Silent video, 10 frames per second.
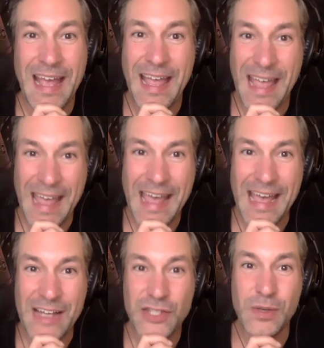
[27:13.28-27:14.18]

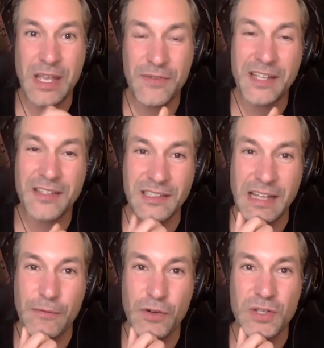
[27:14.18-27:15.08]
And you even get to
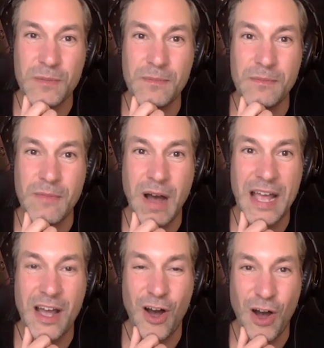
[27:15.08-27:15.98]
leverage
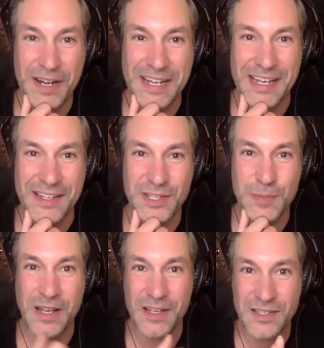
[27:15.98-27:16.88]
my audience
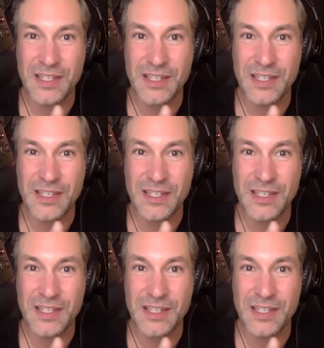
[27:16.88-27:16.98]
because